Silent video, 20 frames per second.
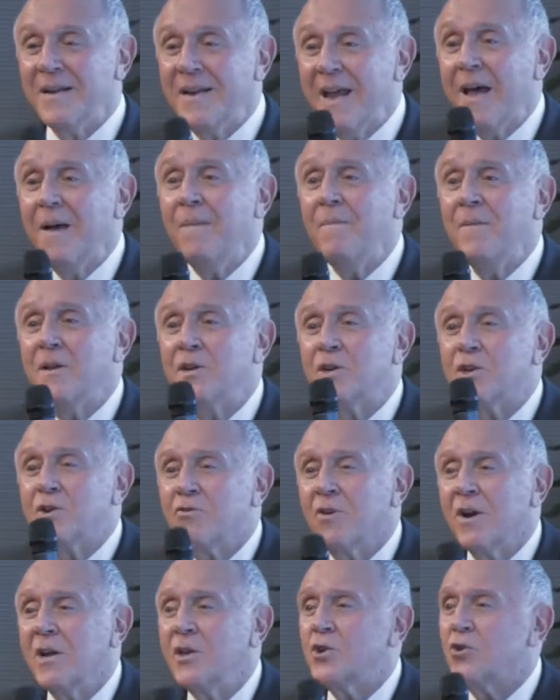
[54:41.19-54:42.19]

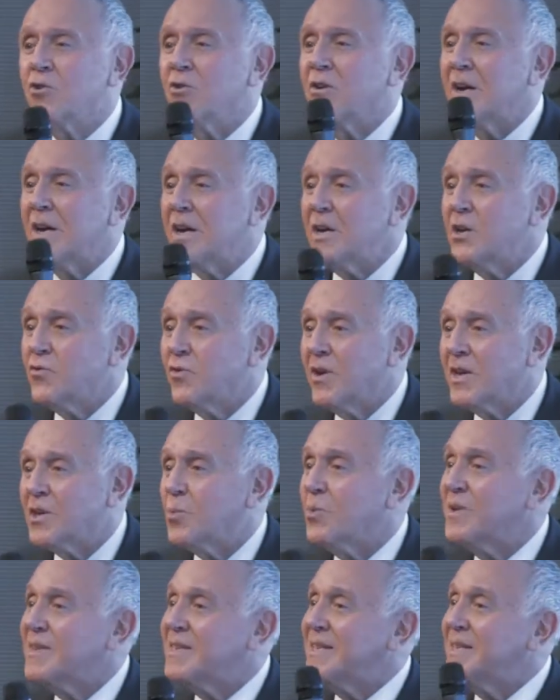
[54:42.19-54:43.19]
Demonstrate your
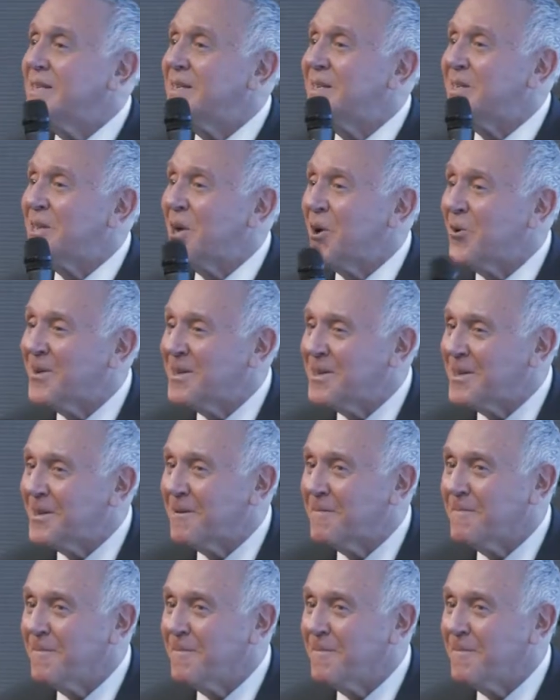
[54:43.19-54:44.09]
interest with sincerity.